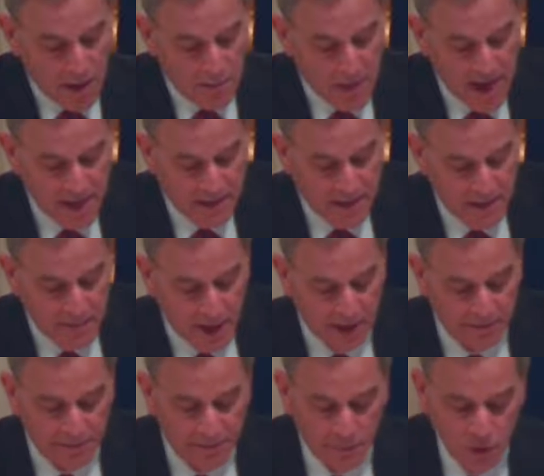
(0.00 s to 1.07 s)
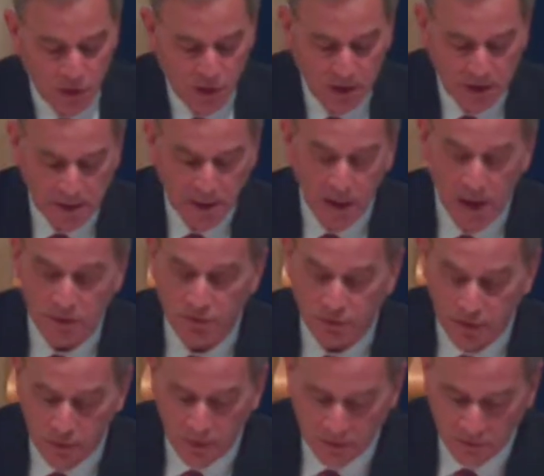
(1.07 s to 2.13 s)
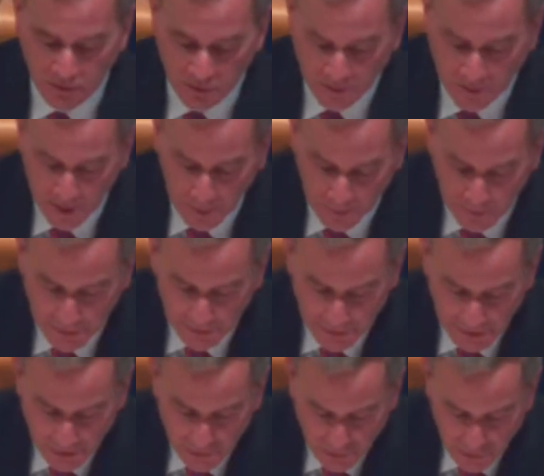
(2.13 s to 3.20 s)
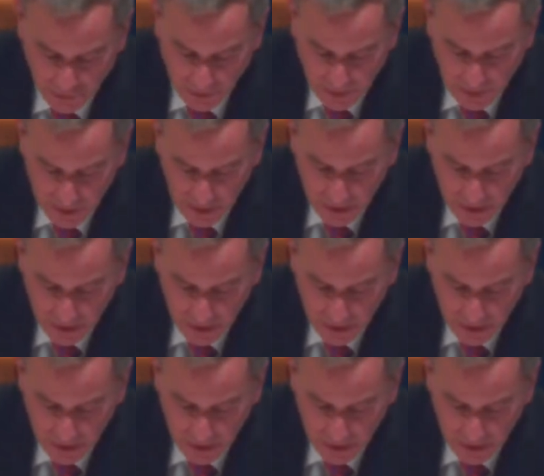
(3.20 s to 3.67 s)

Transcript: made them unfortunate consequences of our privilege,